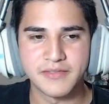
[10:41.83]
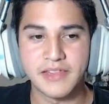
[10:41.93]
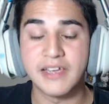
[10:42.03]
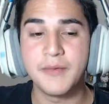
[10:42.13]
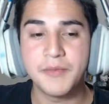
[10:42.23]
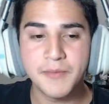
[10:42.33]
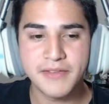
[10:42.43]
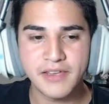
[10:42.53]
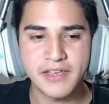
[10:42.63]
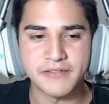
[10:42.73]
That keeps me
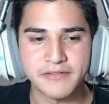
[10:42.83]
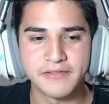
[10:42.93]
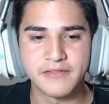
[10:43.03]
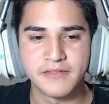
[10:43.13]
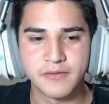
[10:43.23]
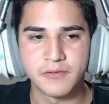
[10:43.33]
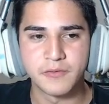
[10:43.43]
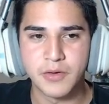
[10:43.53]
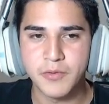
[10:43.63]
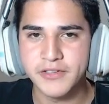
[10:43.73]
safe.
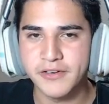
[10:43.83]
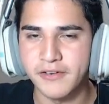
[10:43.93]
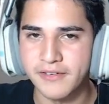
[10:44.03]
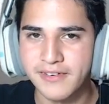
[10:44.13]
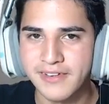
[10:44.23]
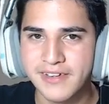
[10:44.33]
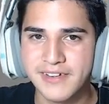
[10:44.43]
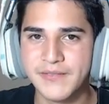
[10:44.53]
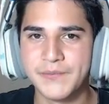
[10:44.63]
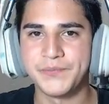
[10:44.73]
One more turn. It
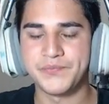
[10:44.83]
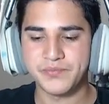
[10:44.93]
does.